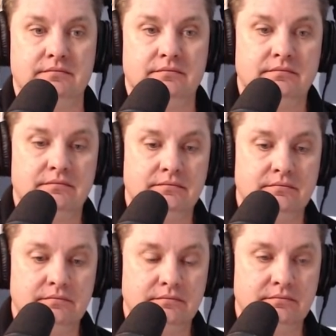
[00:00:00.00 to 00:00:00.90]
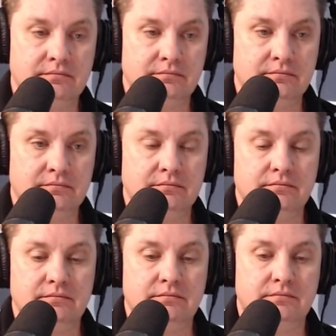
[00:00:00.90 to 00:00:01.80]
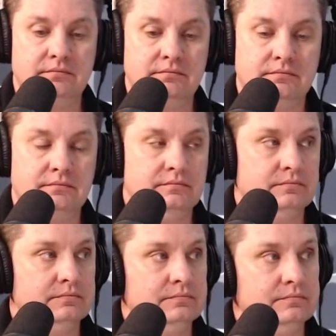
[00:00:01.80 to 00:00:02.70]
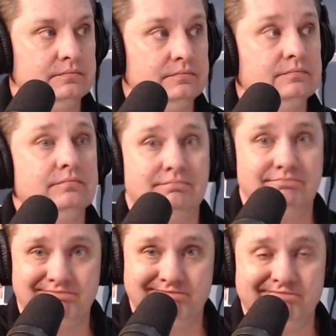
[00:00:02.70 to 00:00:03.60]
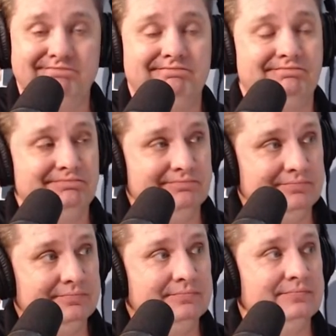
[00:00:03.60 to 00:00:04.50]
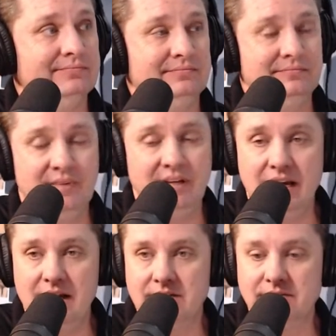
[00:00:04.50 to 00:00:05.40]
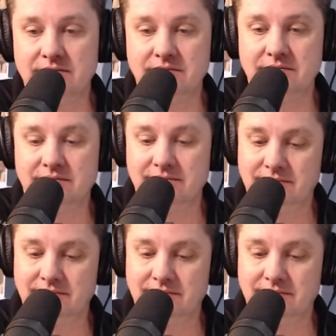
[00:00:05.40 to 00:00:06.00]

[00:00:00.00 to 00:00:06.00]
No words are spoken by the person on screen.